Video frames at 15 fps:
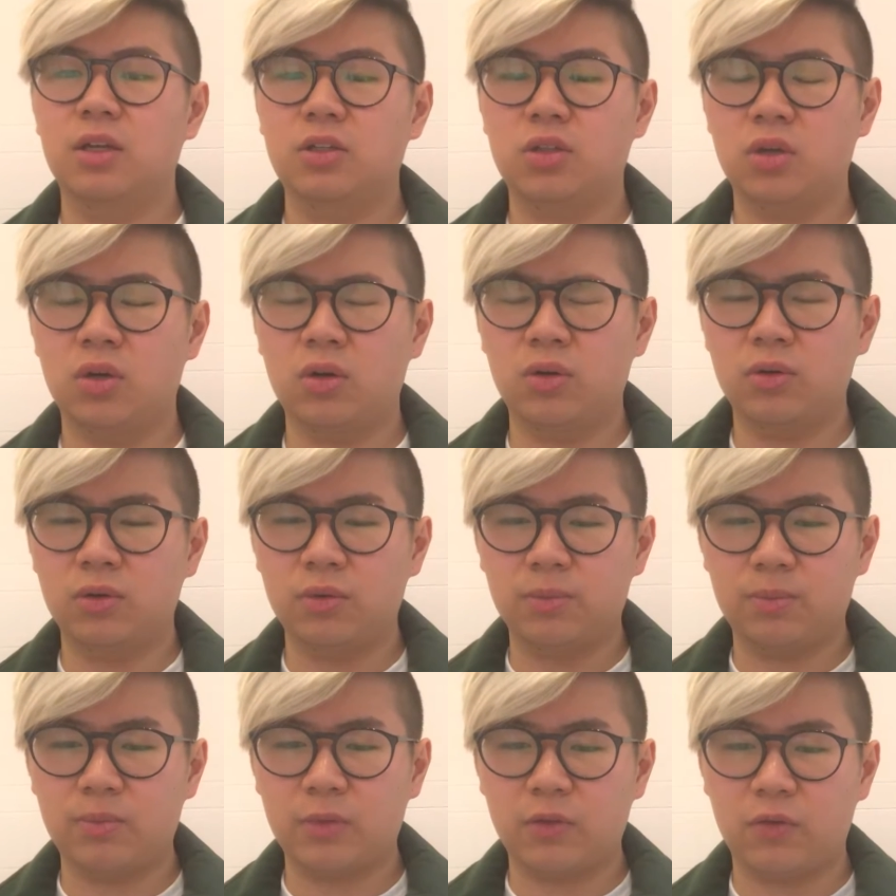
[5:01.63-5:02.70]

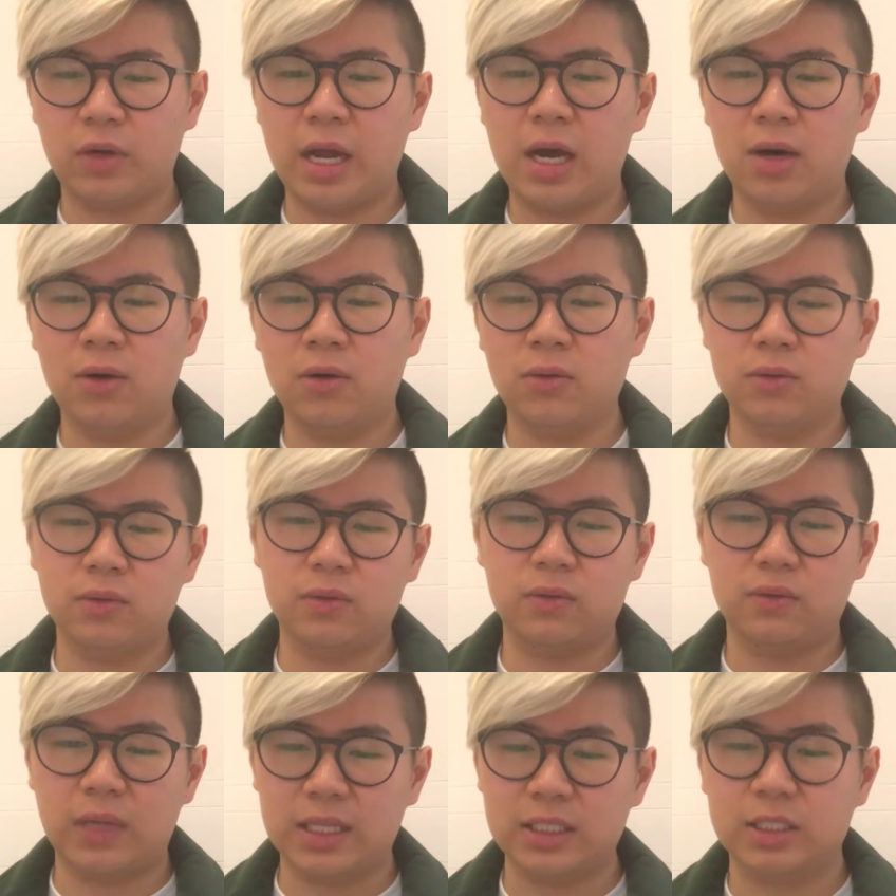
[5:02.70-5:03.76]
So for now,
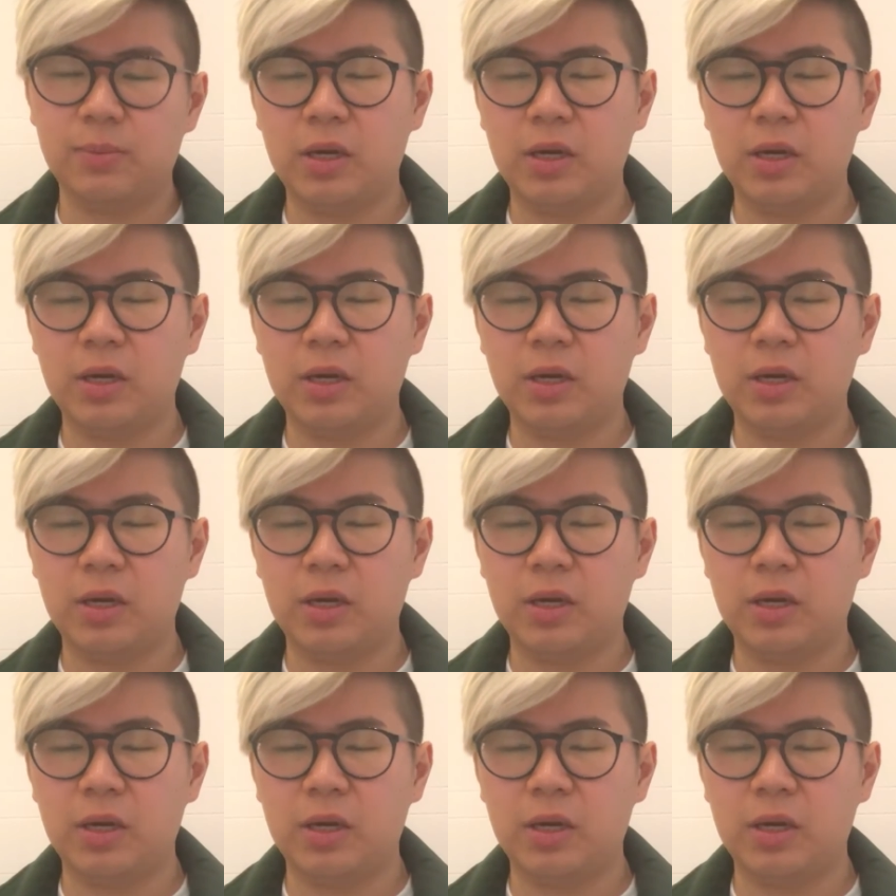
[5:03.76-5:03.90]
that's a